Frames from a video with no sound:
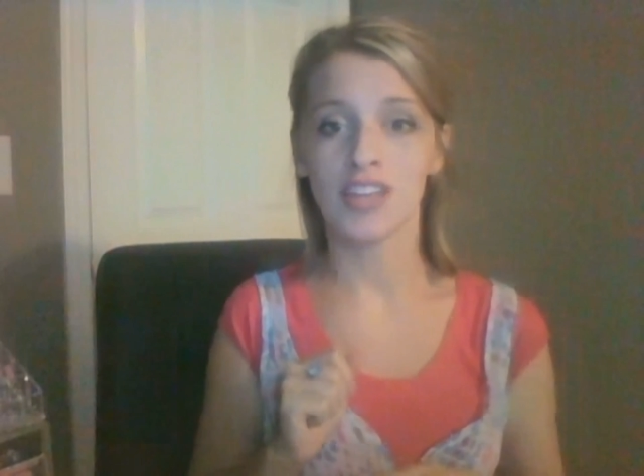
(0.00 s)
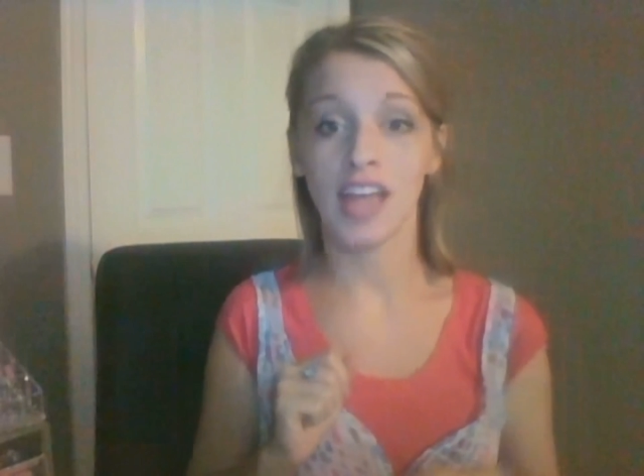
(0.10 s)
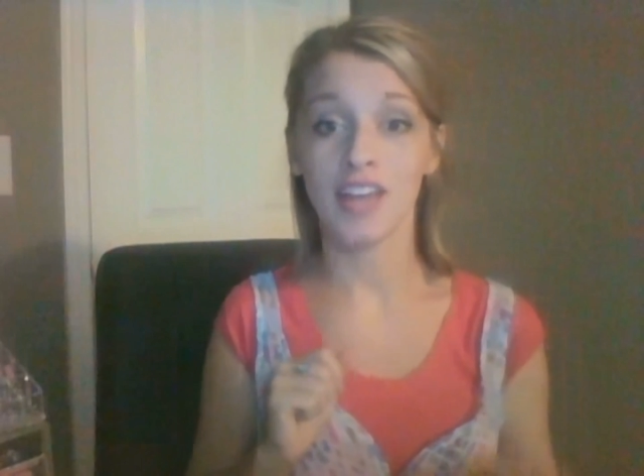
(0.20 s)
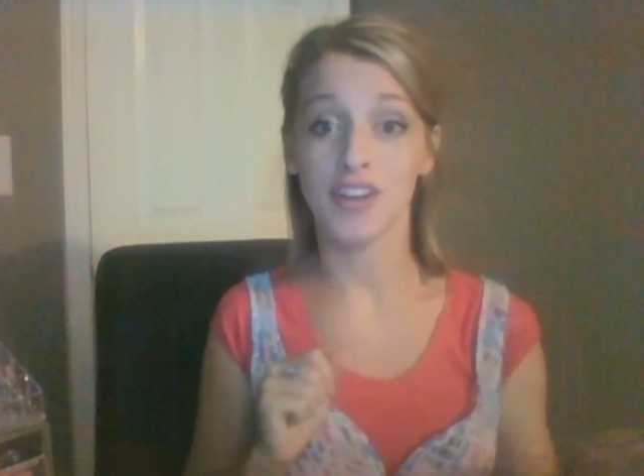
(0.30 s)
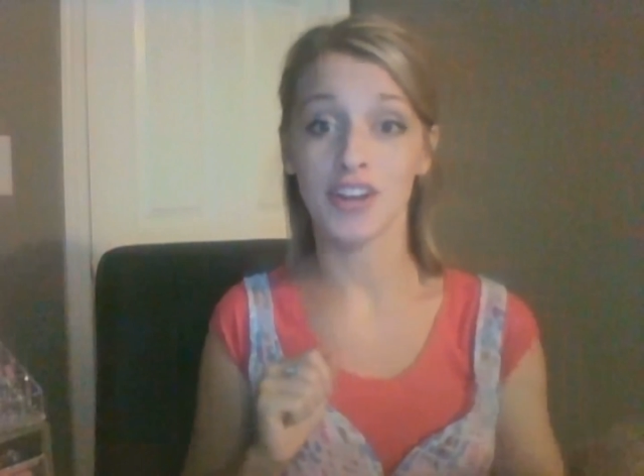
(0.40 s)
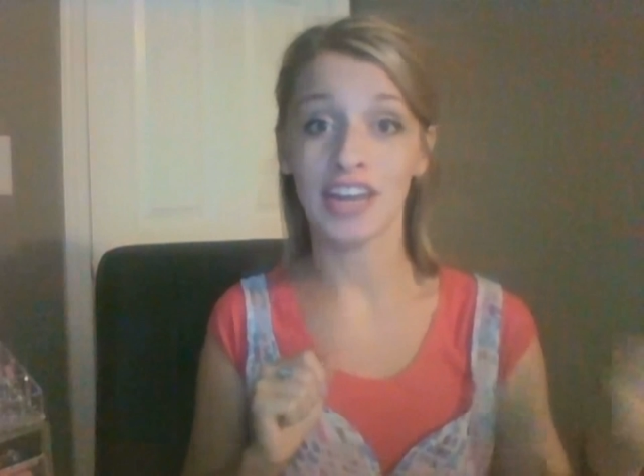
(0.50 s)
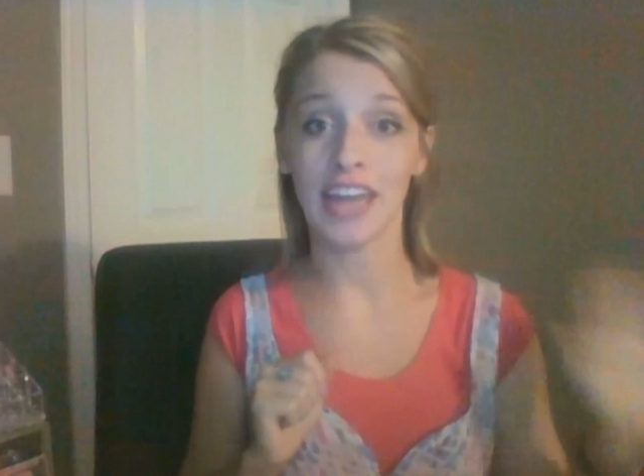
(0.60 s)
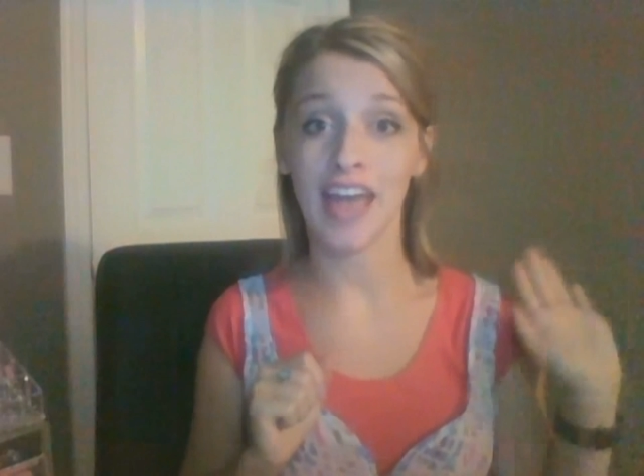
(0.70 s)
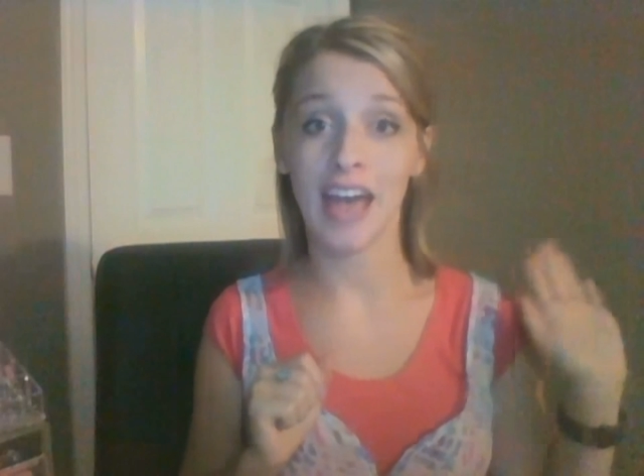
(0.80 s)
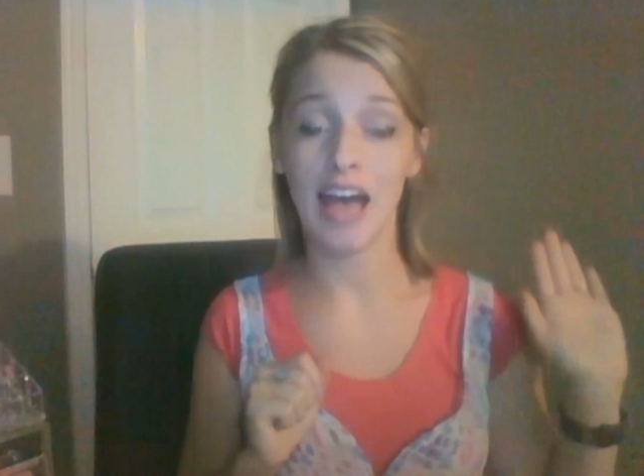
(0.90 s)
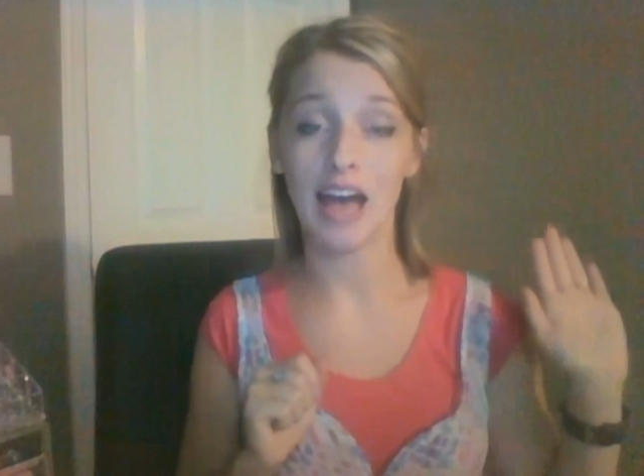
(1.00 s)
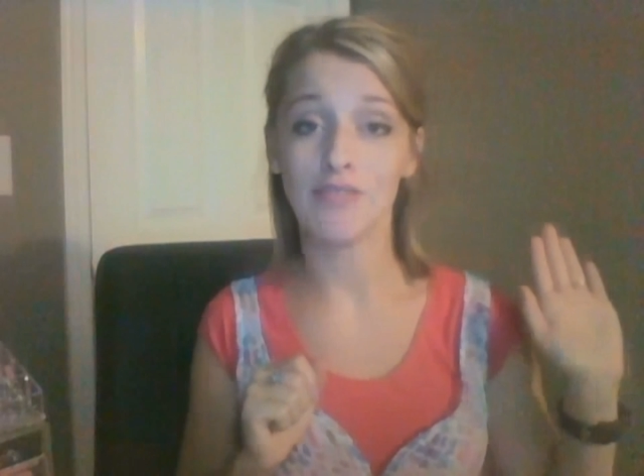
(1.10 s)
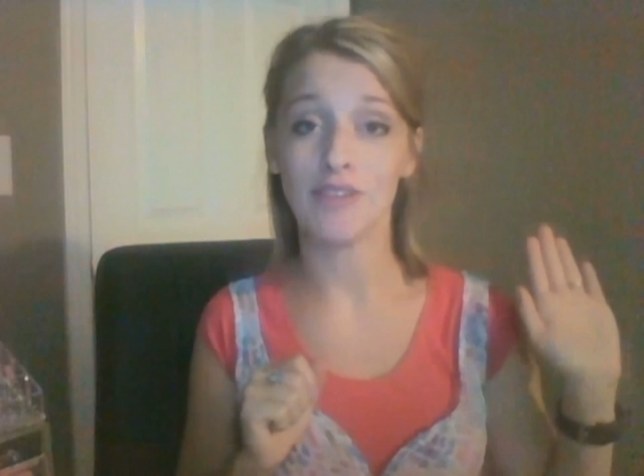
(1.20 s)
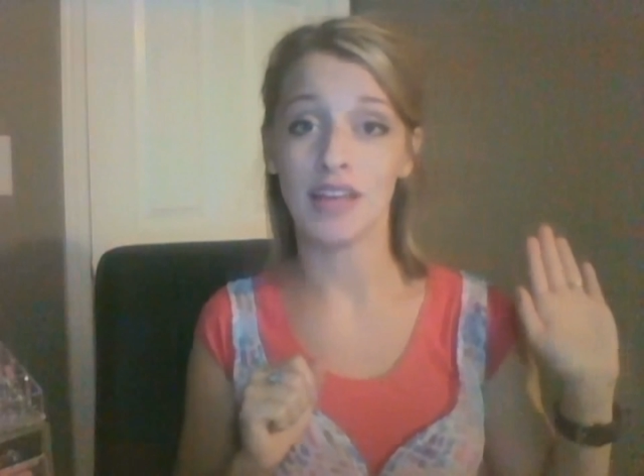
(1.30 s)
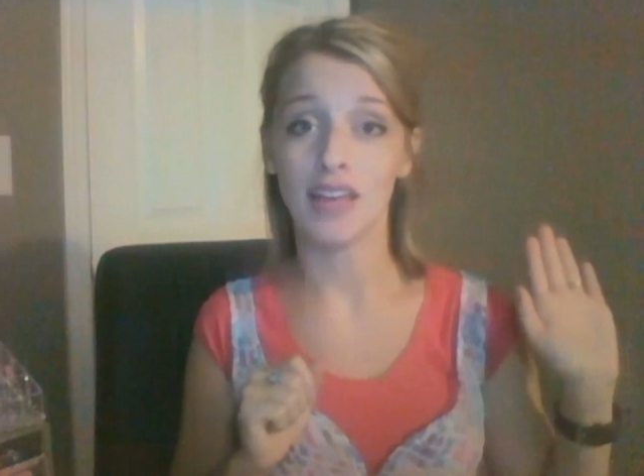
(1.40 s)
and you're going to have
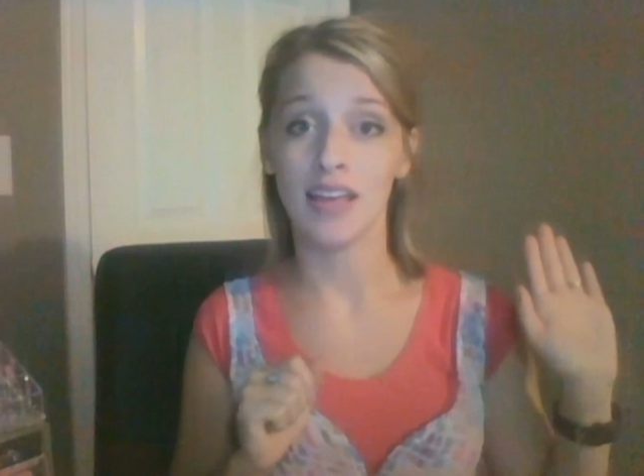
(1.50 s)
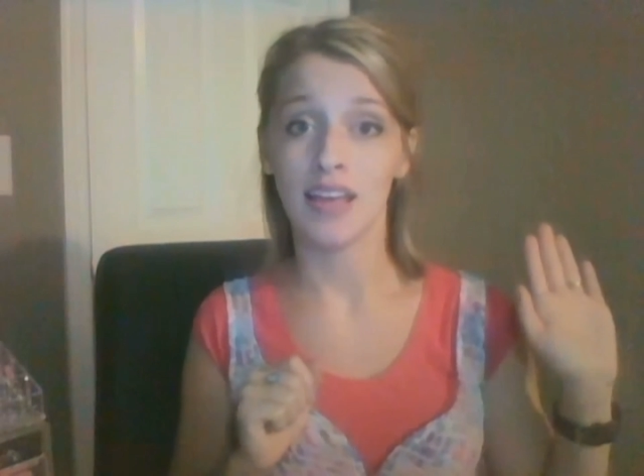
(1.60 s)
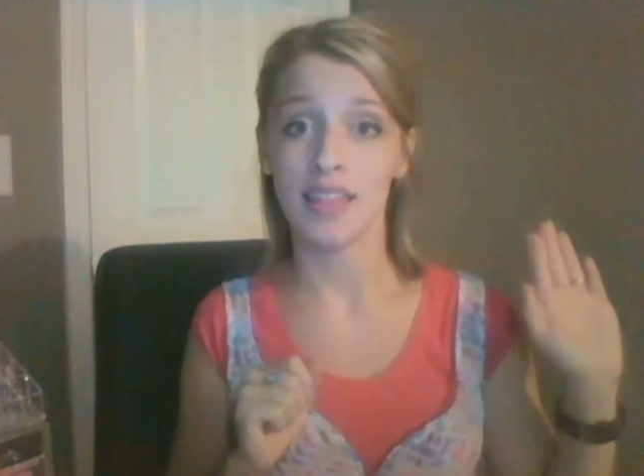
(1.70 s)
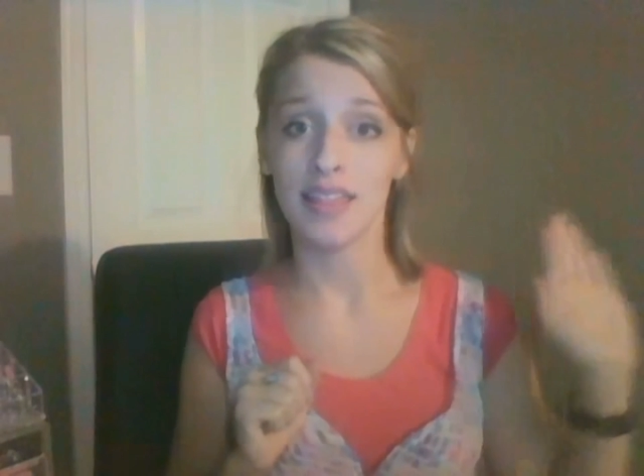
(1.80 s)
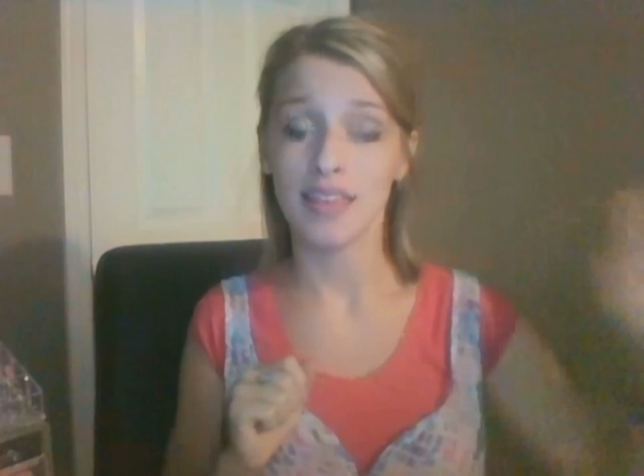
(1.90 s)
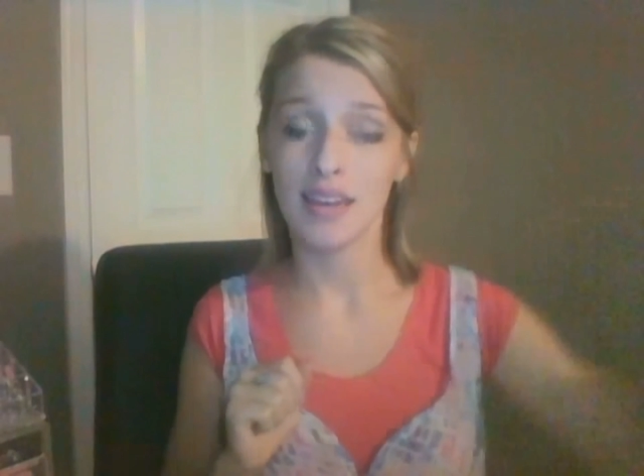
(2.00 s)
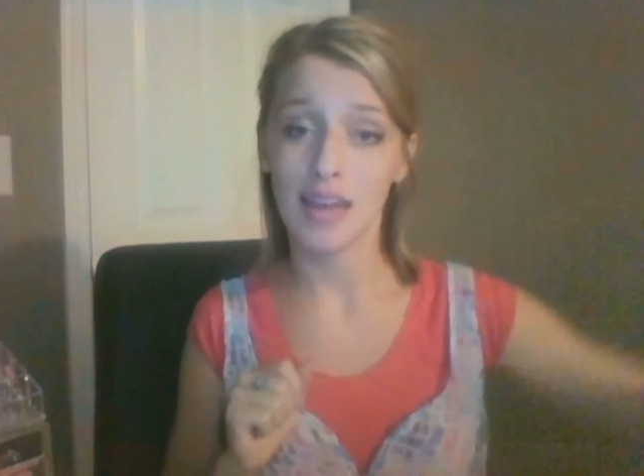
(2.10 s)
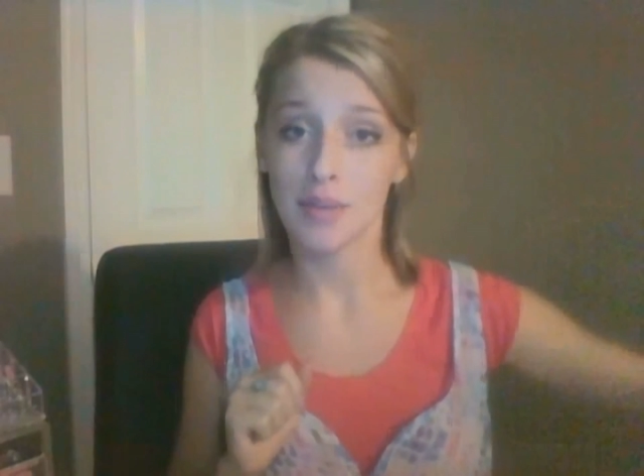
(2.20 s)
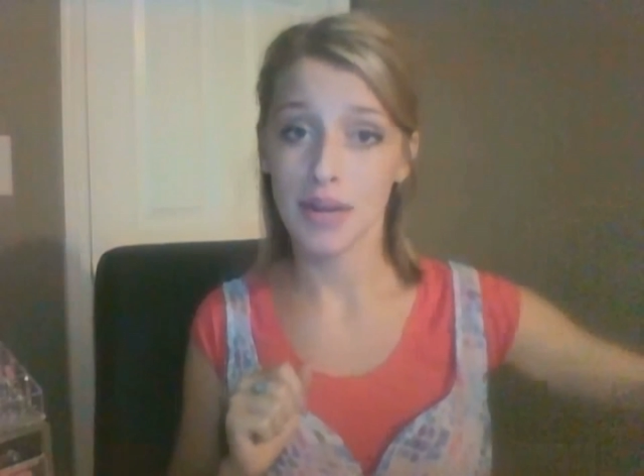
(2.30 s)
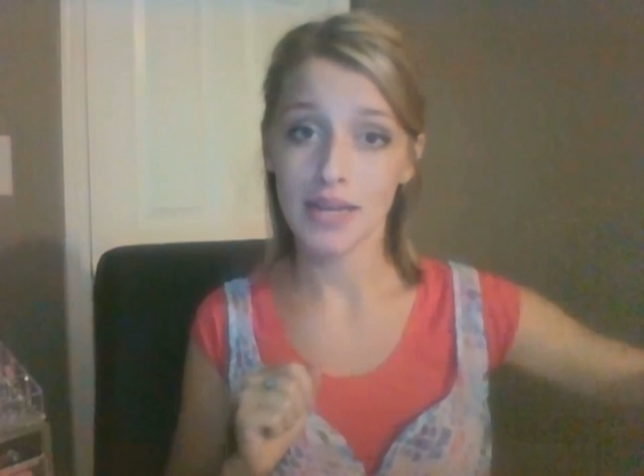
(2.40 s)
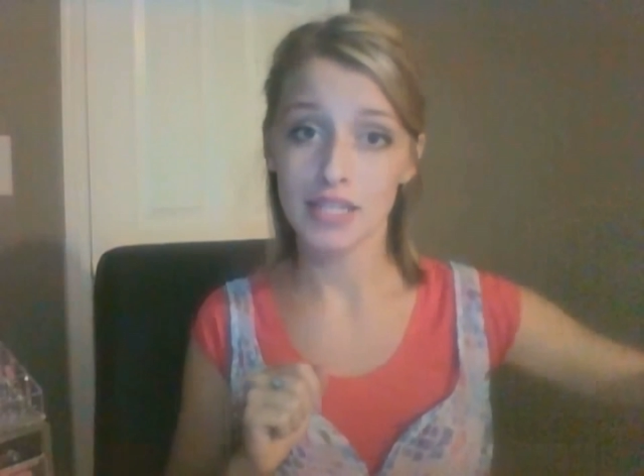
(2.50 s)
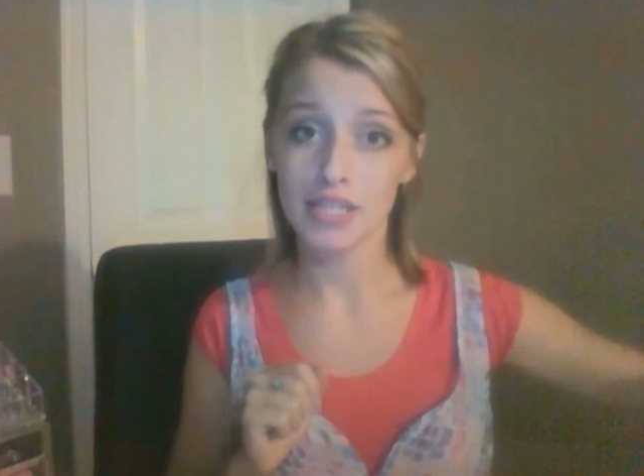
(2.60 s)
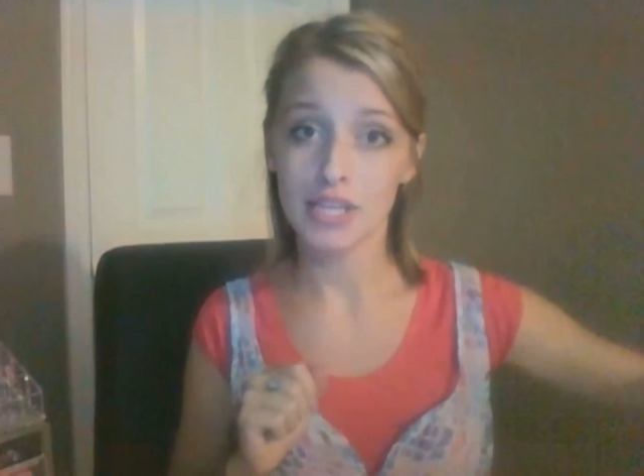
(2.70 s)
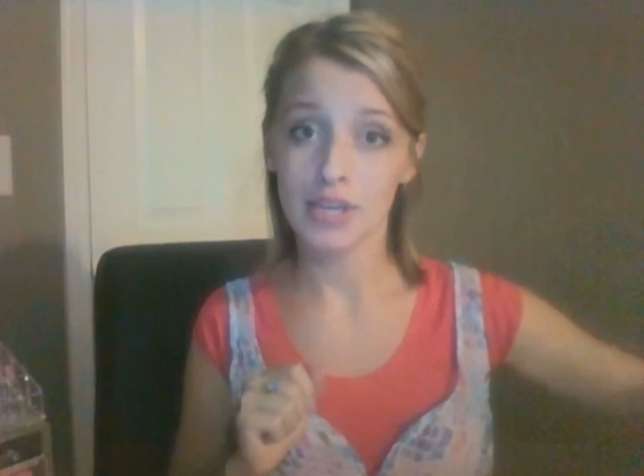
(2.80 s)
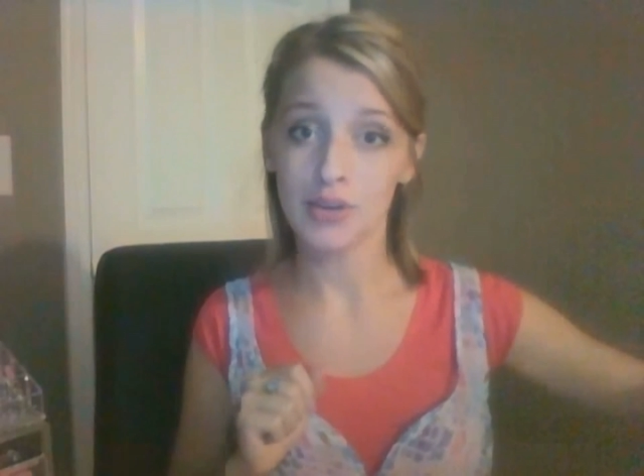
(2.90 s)
the neighbor next to
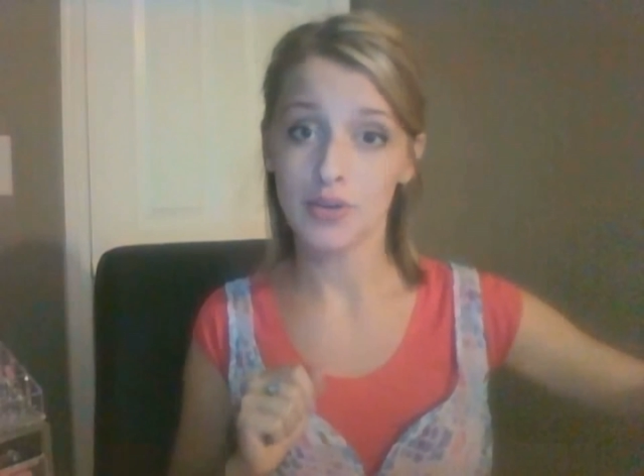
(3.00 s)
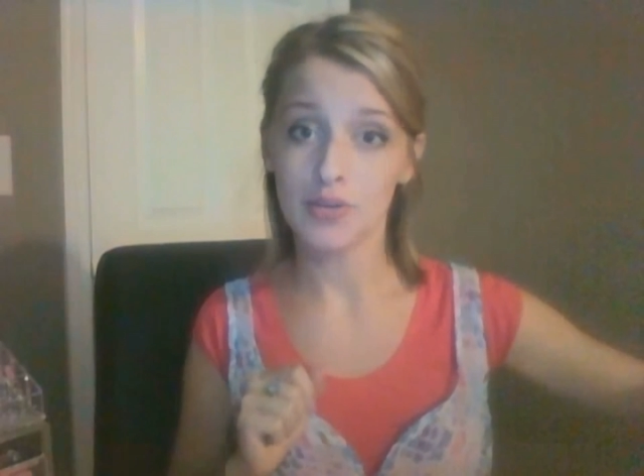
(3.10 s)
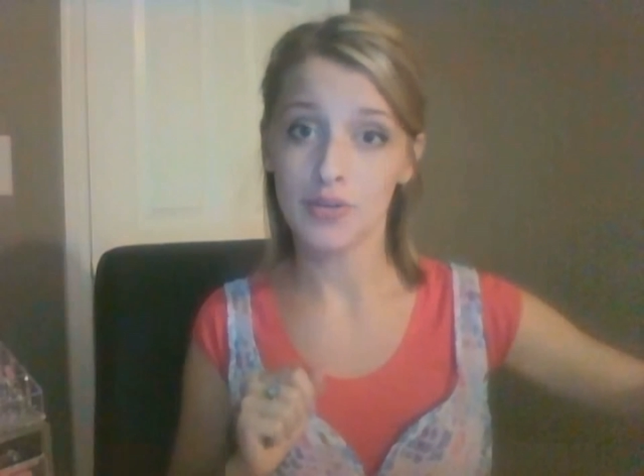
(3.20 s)
you